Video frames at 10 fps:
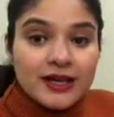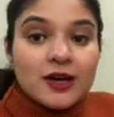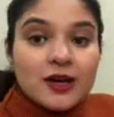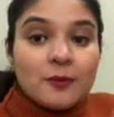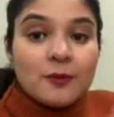
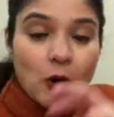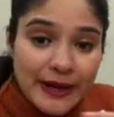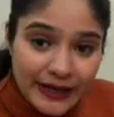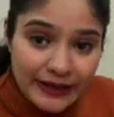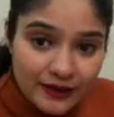Propan,
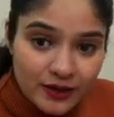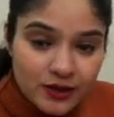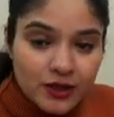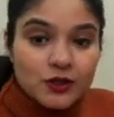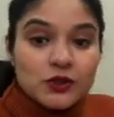
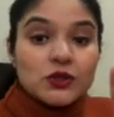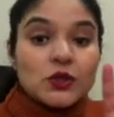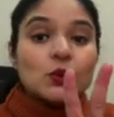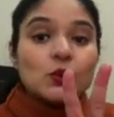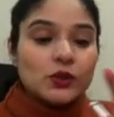
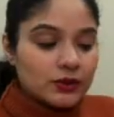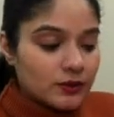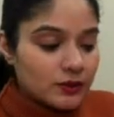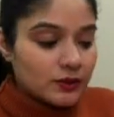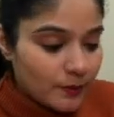2,
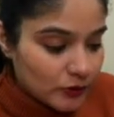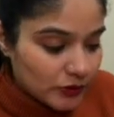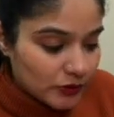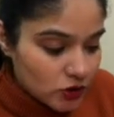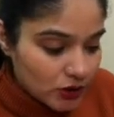
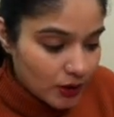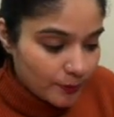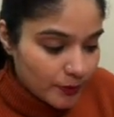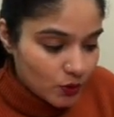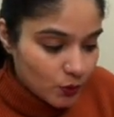position number
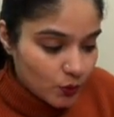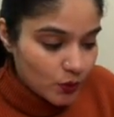2.